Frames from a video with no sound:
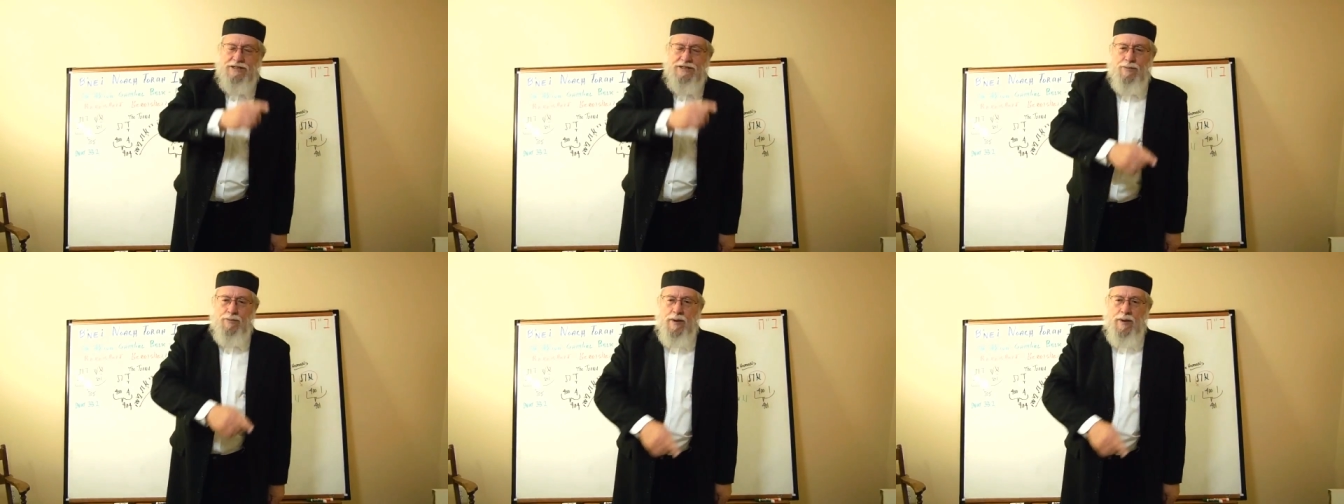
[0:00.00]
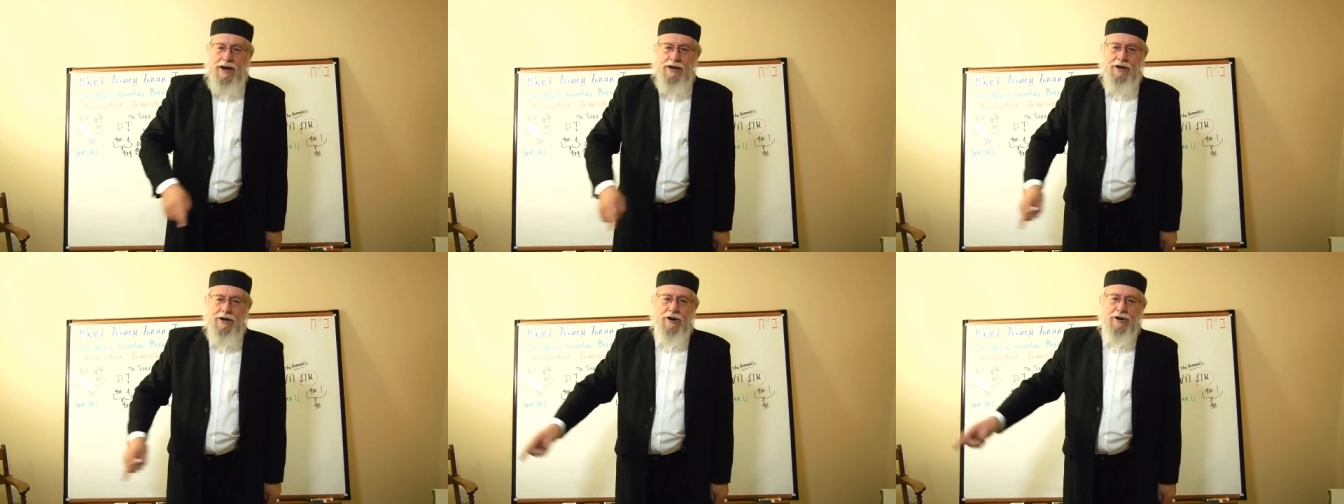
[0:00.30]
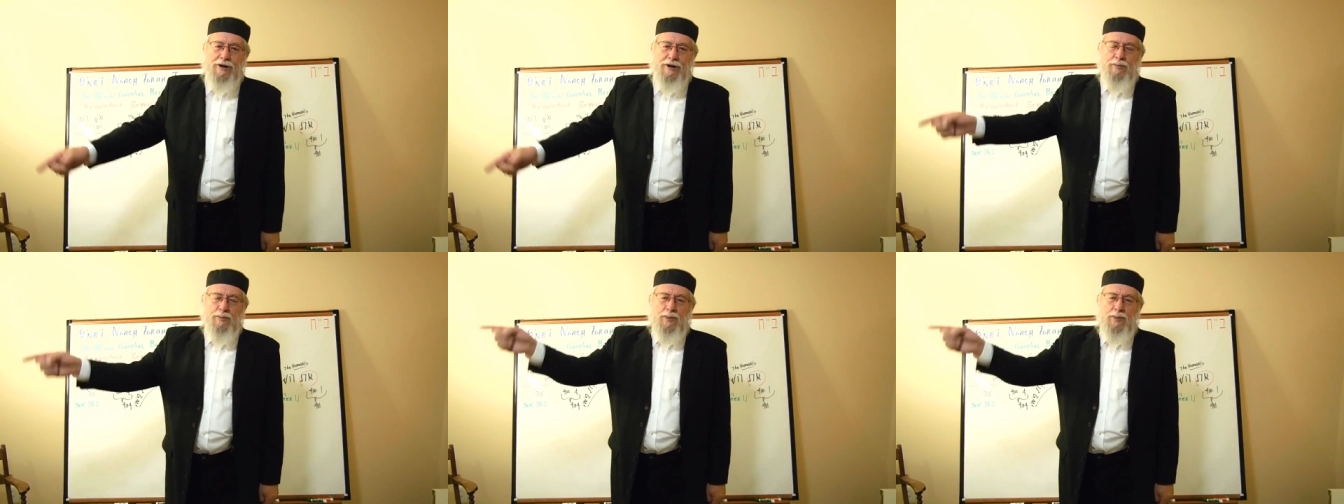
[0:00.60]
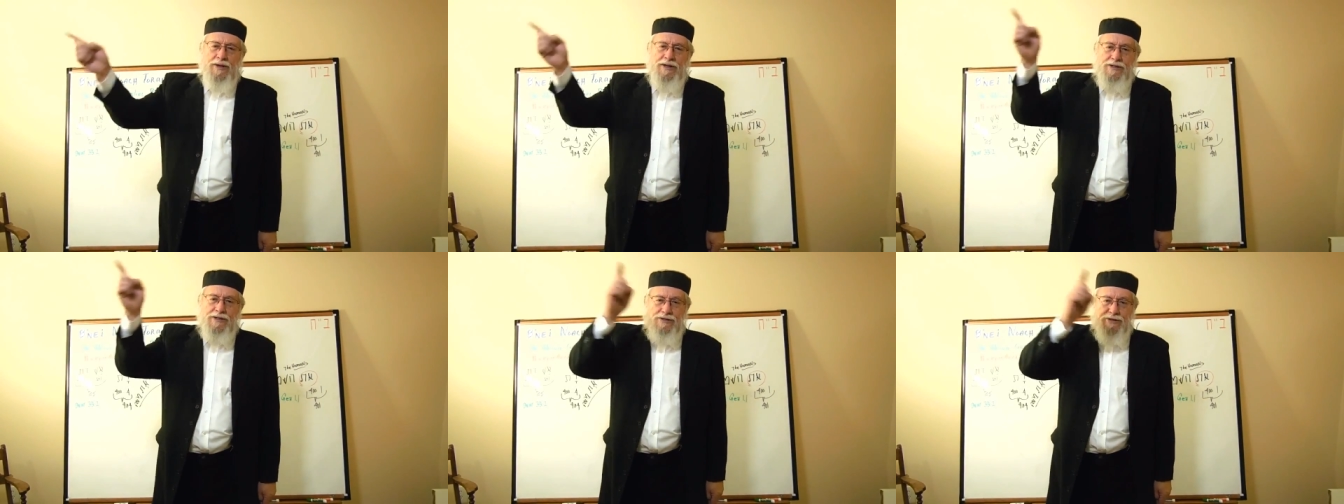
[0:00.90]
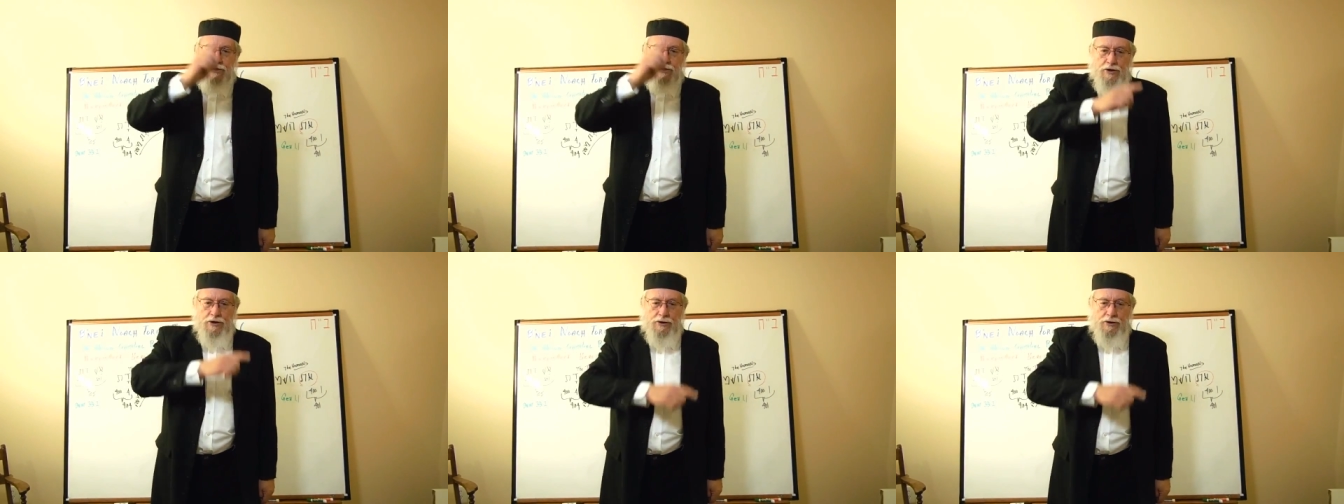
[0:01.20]
us to make our complete
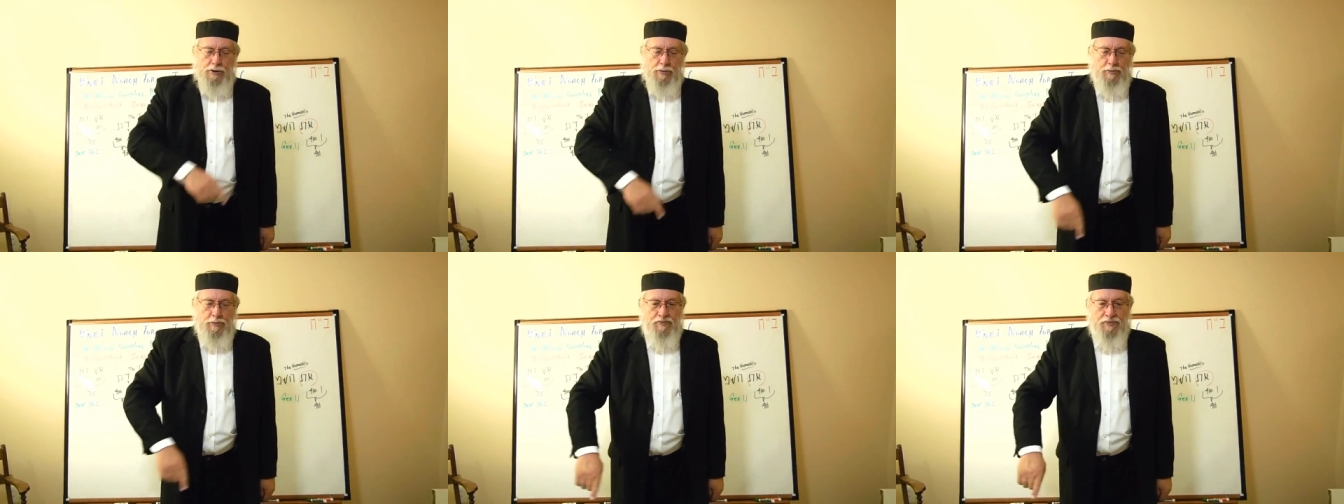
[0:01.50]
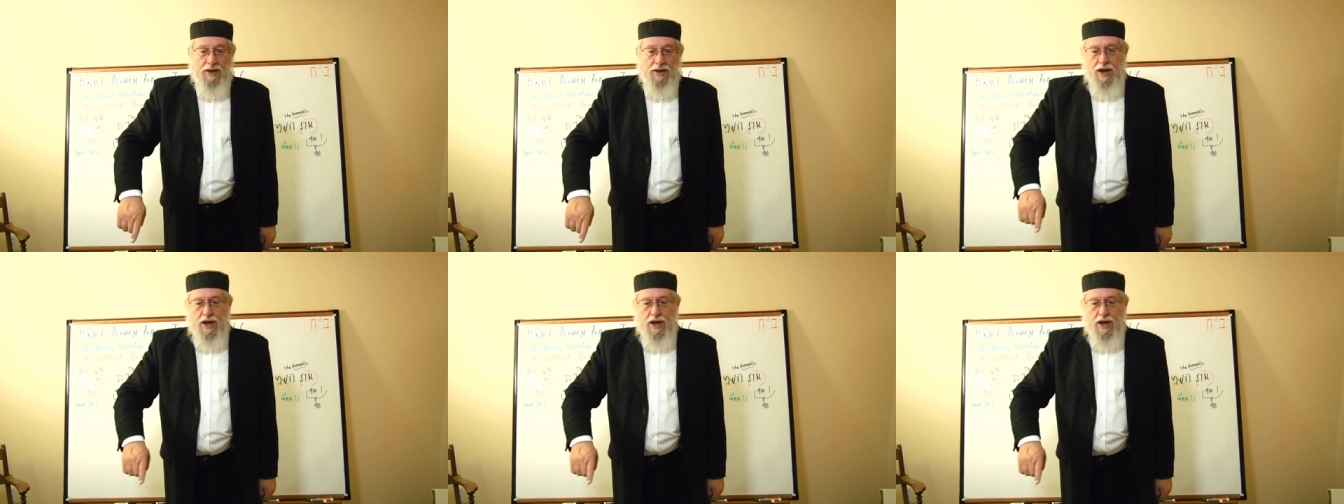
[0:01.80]
circle.